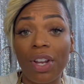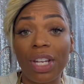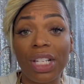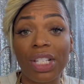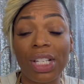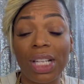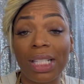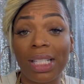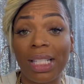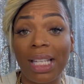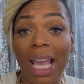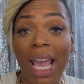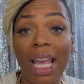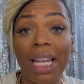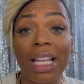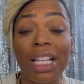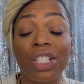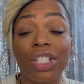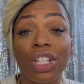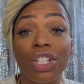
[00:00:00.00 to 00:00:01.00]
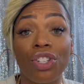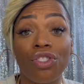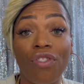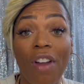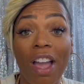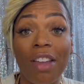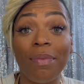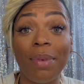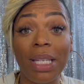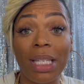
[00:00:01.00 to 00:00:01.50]
just yet. It's gonna
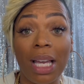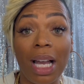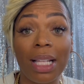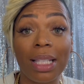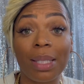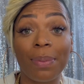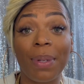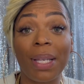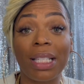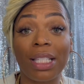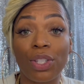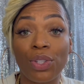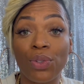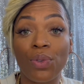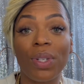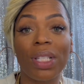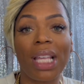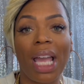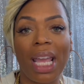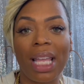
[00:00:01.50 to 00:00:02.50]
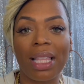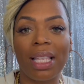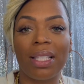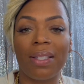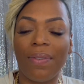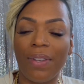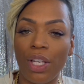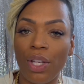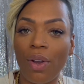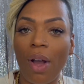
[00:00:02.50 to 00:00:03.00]
drive me nuts, because as soon as I end
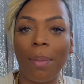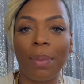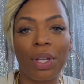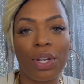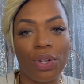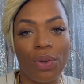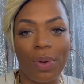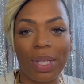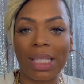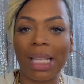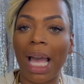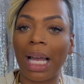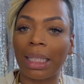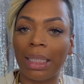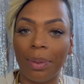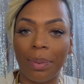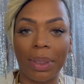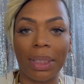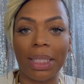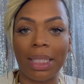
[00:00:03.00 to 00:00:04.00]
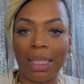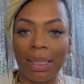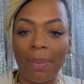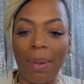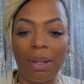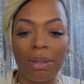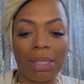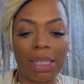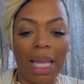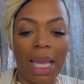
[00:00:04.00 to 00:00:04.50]
this video, I'm gonna know exactly what this
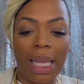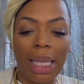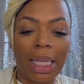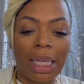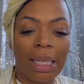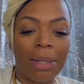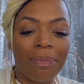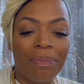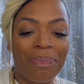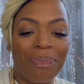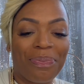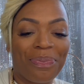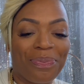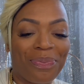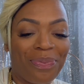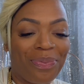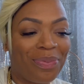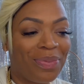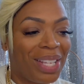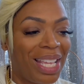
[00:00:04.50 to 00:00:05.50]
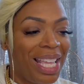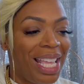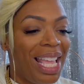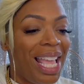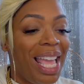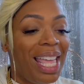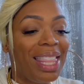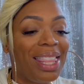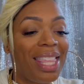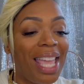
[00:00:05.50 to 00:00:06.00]
smells like.
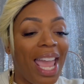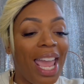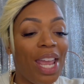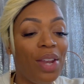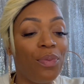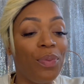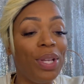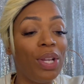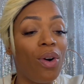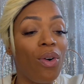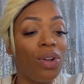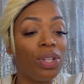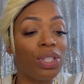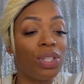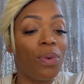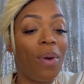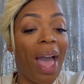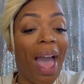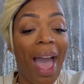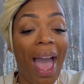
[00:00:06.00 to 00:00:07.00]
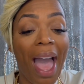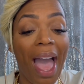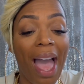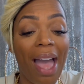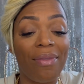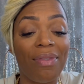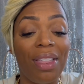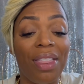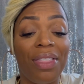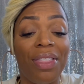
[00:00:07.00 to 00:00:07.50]
Then we also
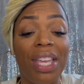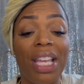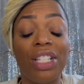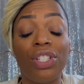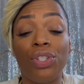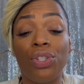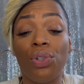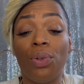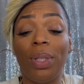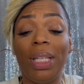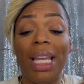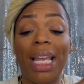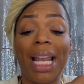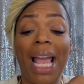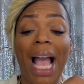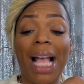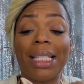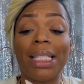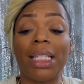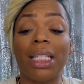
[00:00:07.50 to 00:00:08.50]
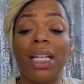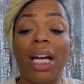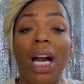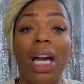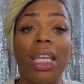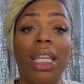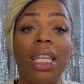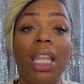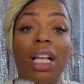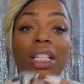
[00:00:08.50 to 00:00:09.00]
have this Juliet Has a
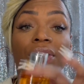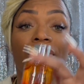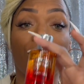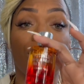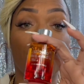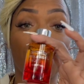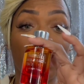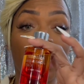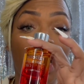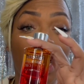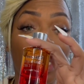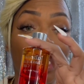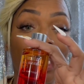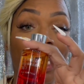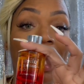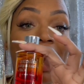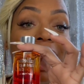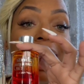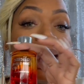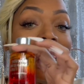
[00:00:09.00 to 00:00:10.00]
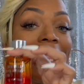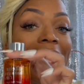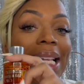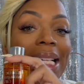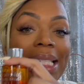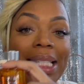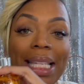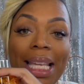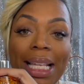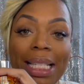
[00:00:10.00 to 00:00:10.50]
Gun Lust for Sun.
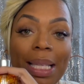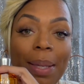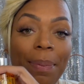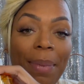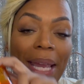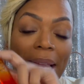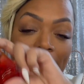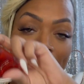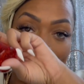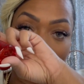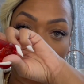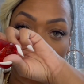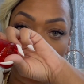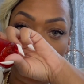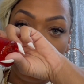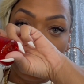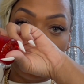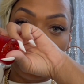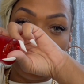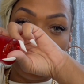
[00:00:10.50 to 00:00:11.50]
This is amazing.